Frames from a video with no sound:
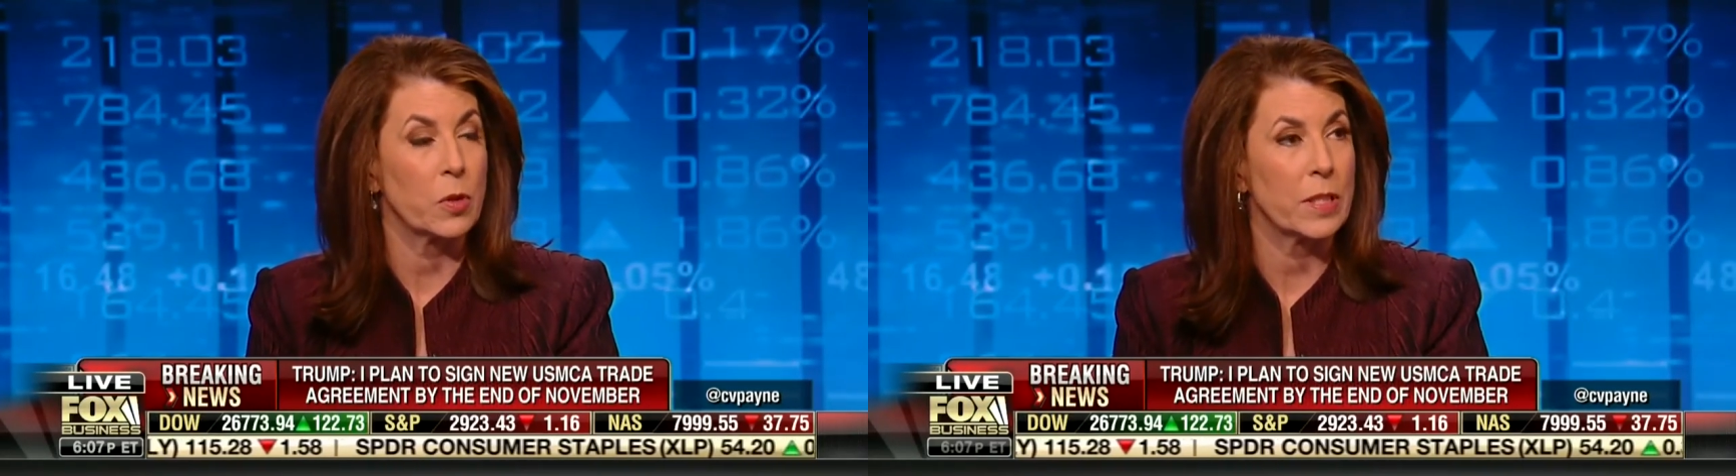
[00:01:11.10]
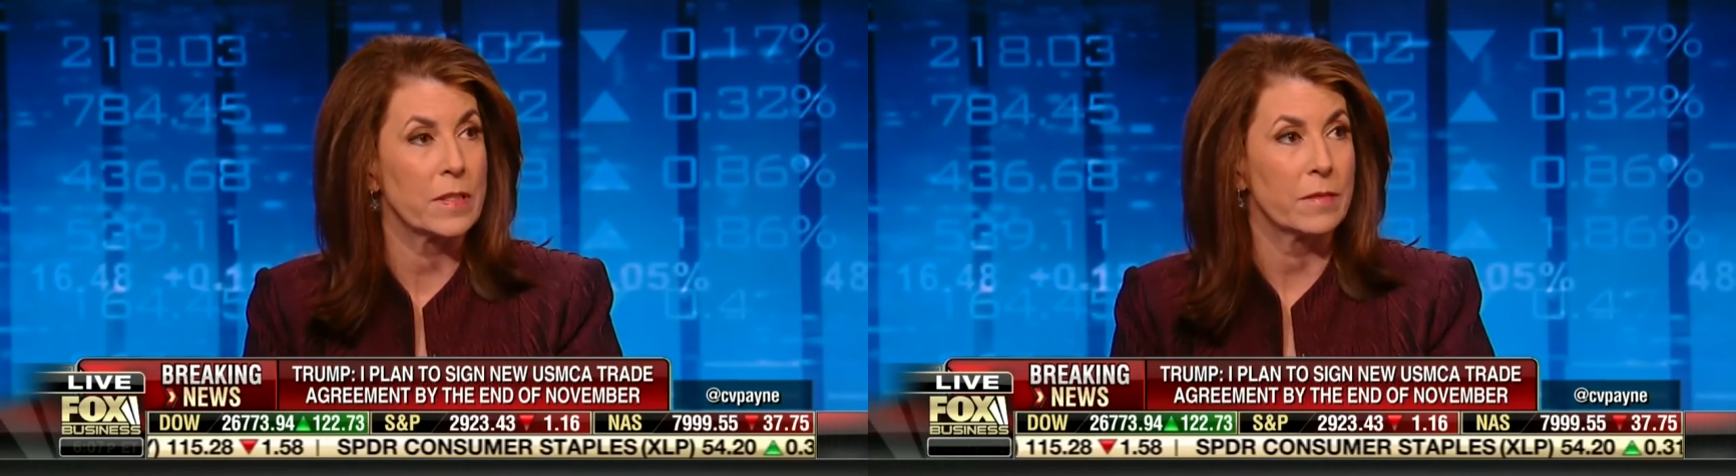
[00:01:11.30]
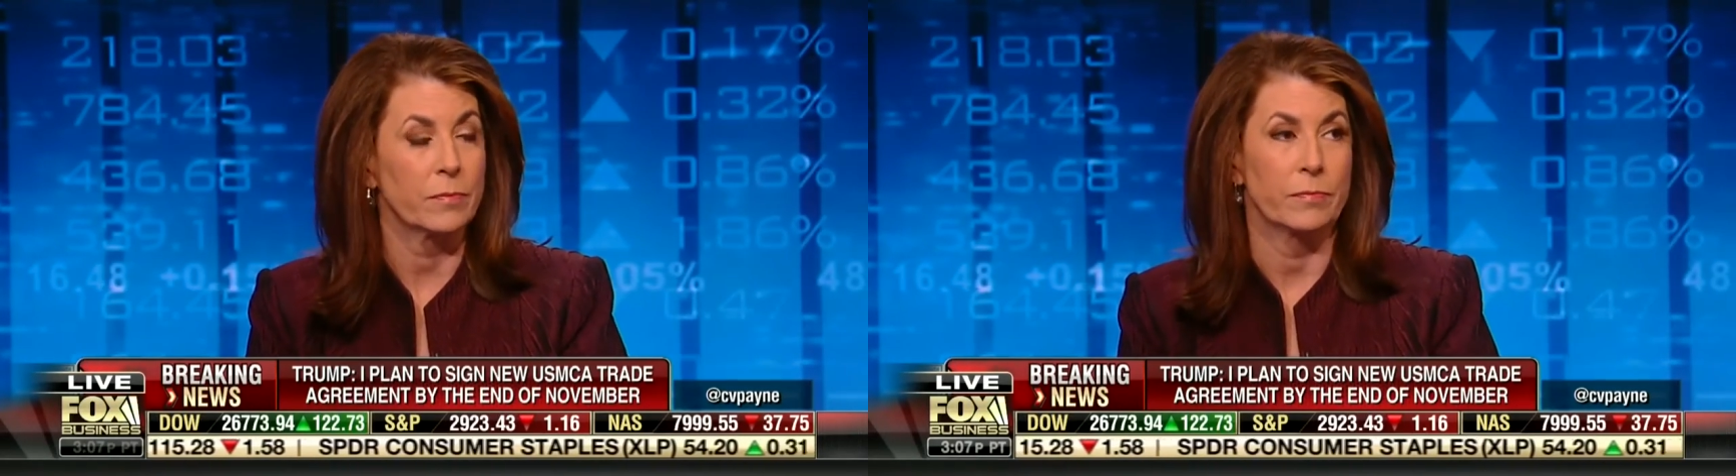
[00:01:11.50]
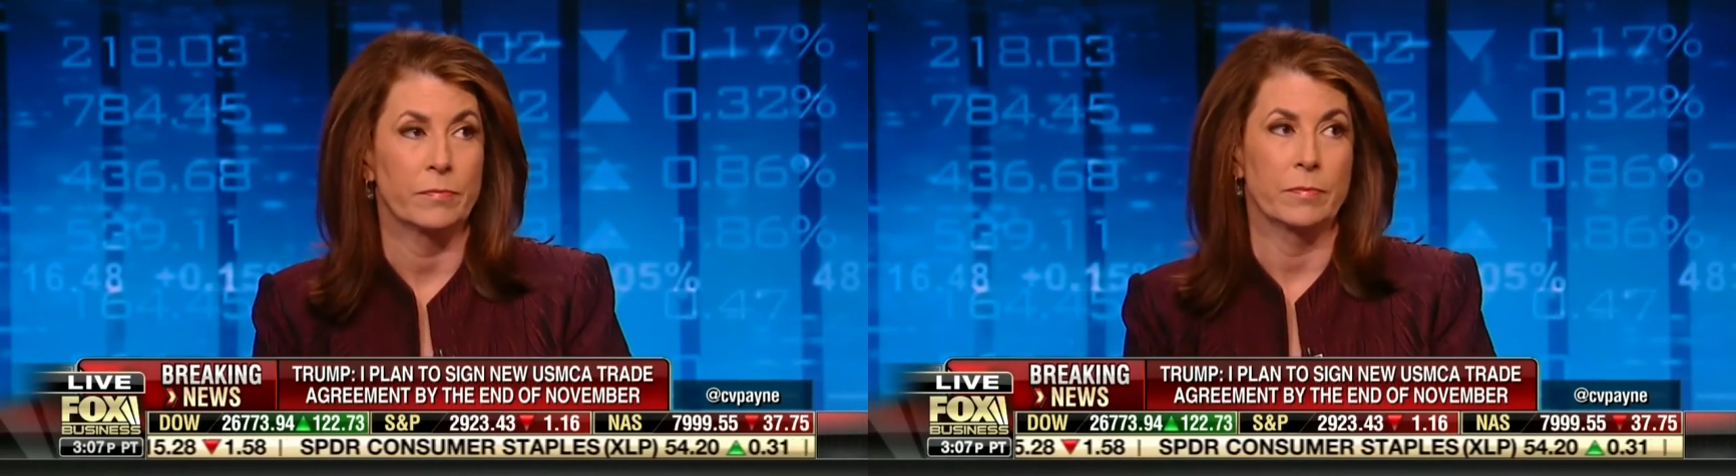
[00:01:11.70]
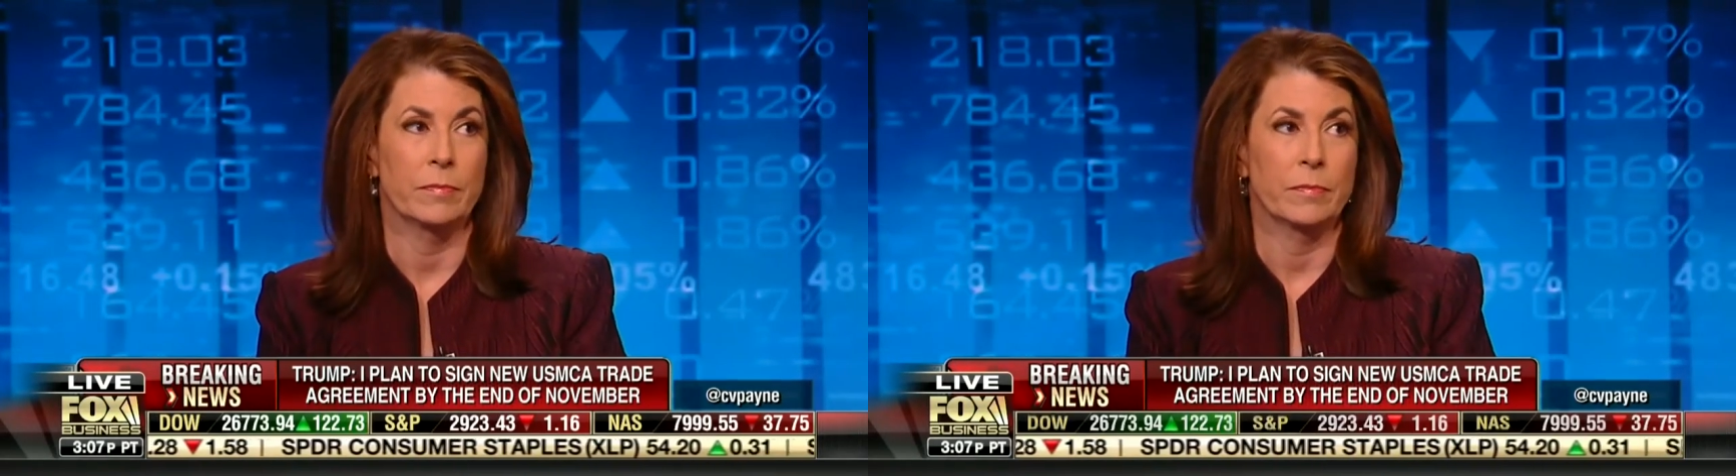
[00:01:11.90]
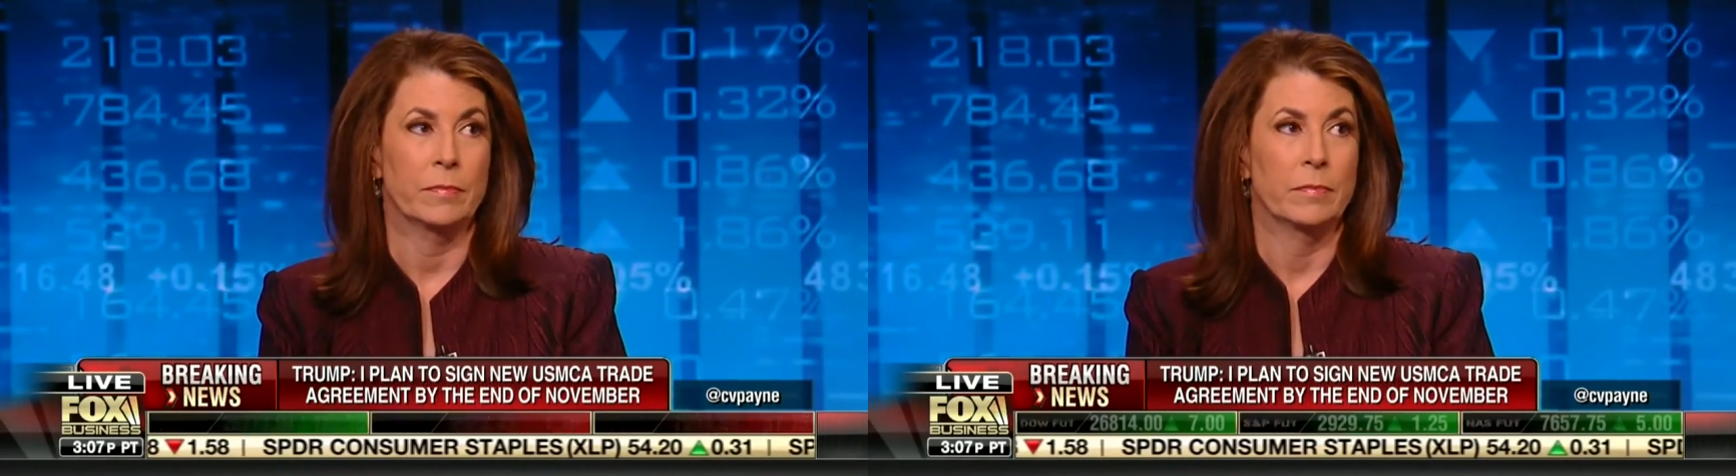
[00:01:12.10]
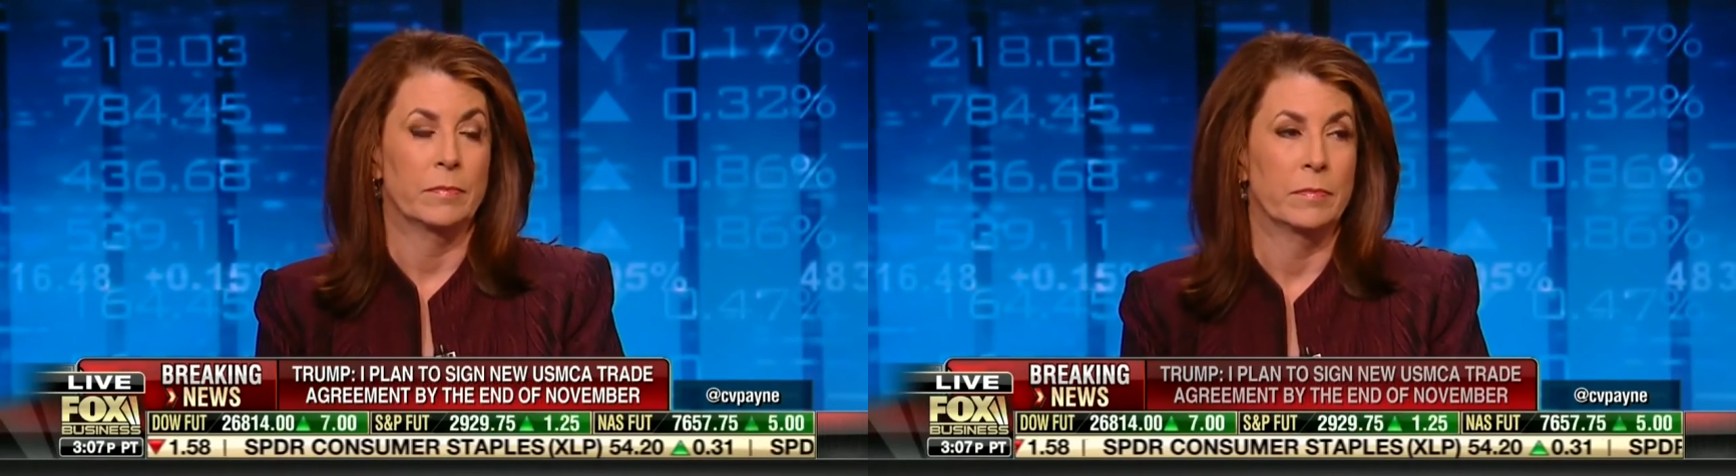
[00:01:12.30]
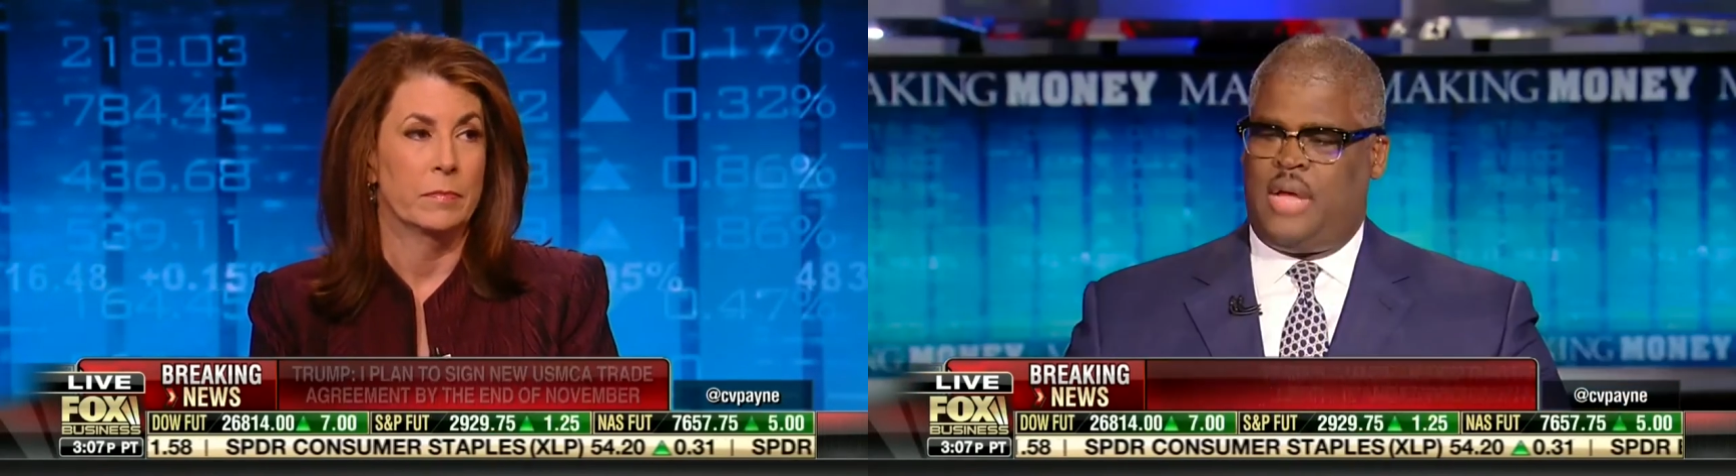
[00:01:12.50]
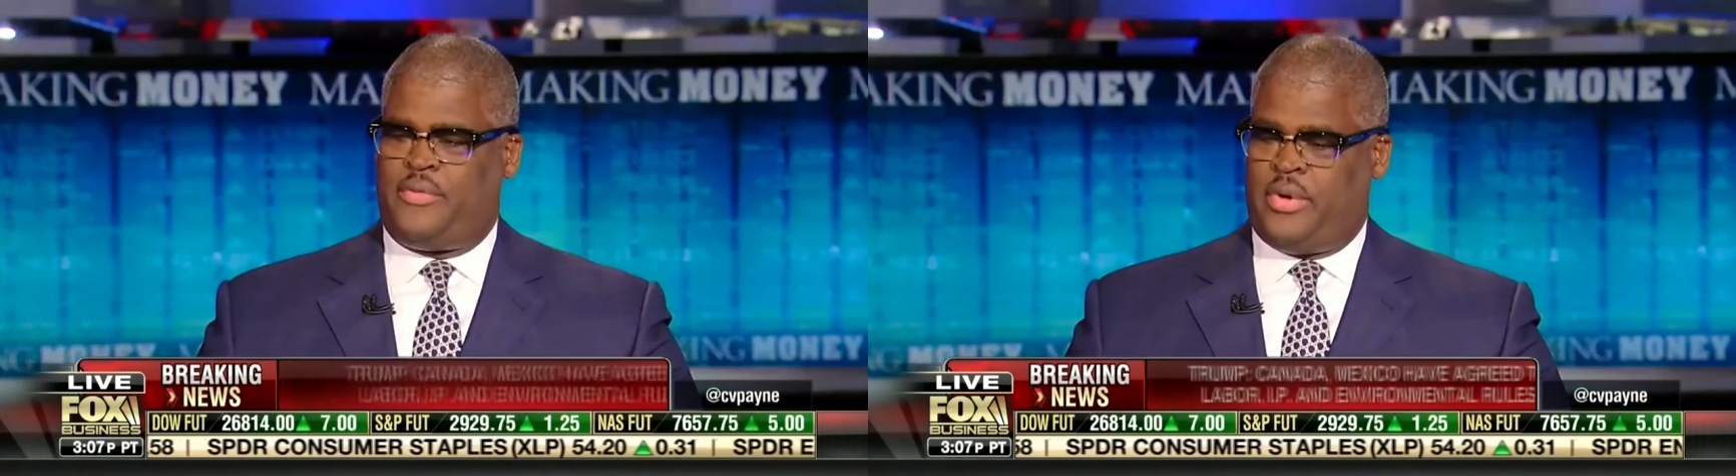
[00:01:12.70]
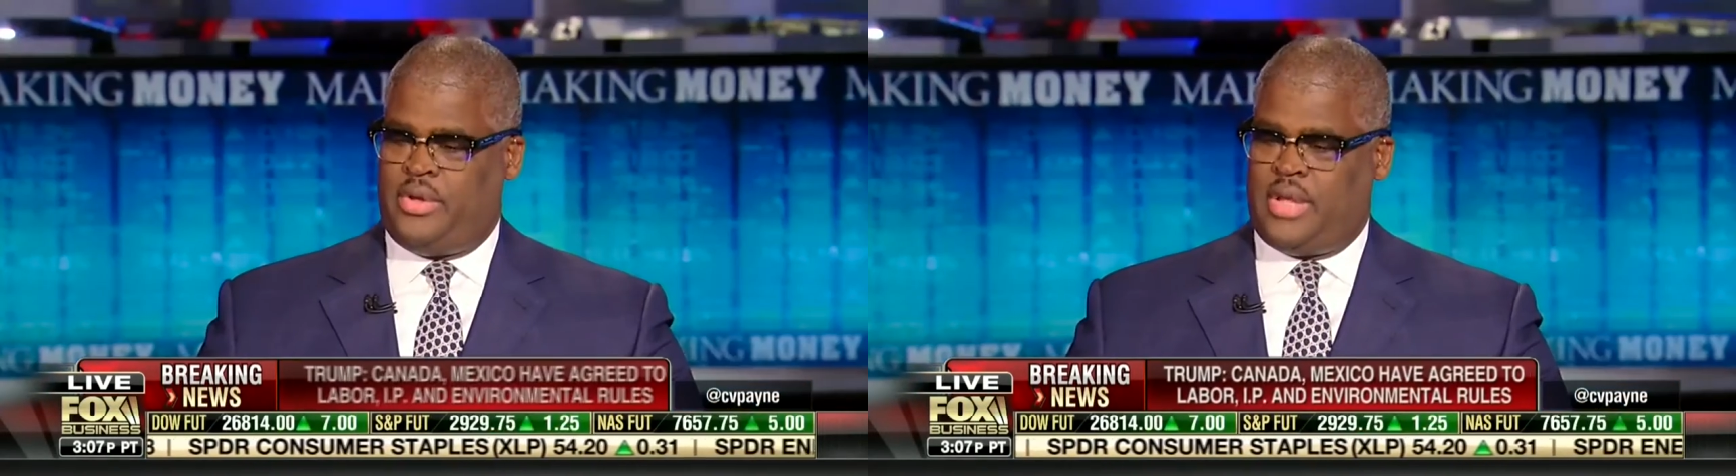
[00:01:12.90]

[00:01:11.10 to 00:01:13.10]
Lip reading: Although, Rick, it's going to be tougher,